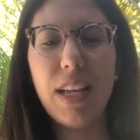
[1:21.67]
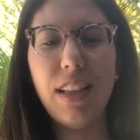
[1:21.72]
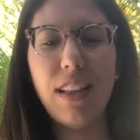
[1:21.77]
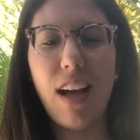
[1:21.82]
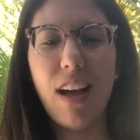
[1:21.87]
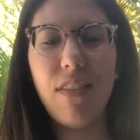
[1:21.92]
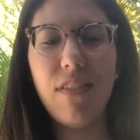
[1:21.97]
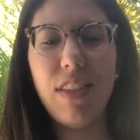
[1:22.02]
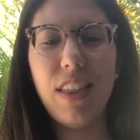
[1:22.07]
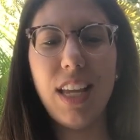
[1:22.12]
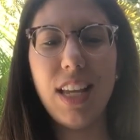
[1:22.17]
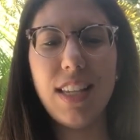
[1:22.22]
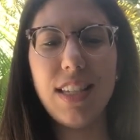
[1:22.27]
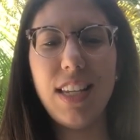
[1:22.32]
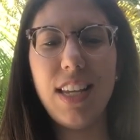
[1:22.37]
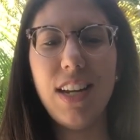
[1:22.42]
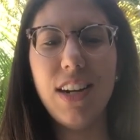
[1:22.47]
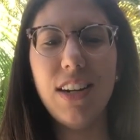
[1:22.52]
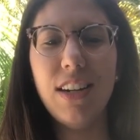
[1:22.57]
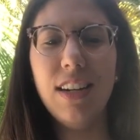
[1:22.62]
A lot of things
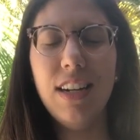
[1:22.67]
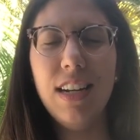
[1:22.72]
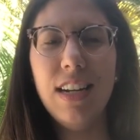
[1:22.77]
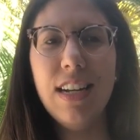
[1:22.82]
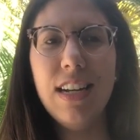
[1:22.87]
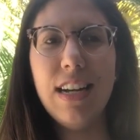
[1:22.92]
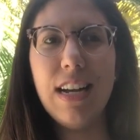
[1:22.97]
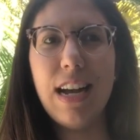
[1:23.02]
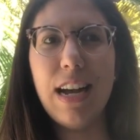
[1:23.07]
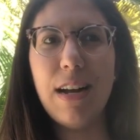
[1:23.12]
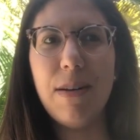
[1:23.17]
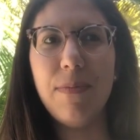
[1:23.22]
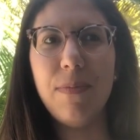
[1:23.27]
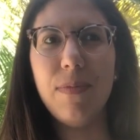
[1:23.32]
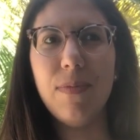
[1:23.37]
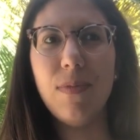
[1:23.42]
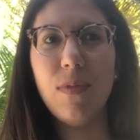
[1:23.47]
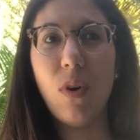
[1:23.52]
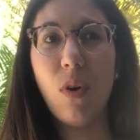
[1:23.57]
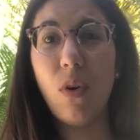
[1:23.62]
here,
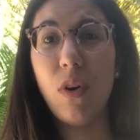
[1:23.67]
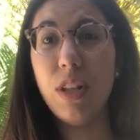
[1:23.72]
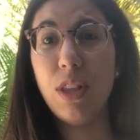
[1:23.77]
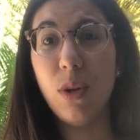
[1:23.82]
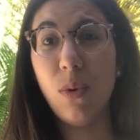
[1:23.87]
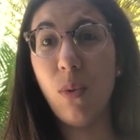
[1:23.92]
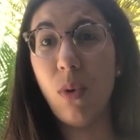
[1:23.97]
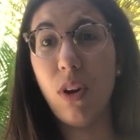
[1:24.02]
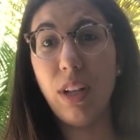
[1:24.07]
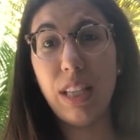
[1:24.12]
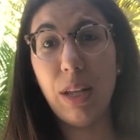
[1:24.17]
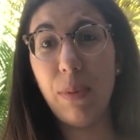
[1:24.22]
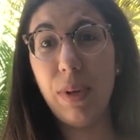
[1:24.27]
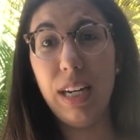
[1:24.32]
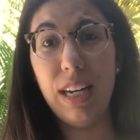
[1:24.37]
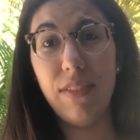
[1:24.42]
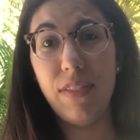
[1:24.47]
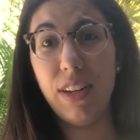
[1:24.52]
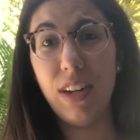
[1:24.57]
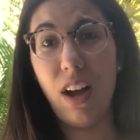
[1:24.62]
or in the world that we
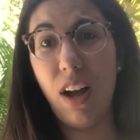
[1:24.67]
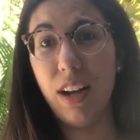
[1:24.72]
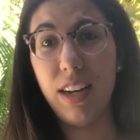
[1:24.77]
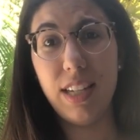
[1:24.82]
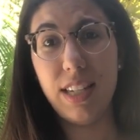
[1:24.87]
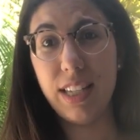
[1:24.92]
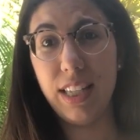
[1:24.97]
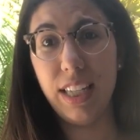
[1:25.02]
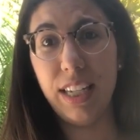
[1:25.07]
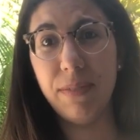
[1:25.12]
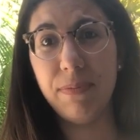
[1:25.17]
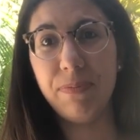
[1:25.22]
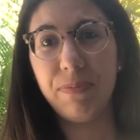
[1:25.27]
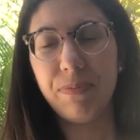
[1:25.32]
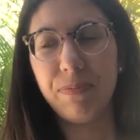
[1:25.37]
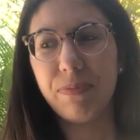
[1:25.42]
live in, honestly.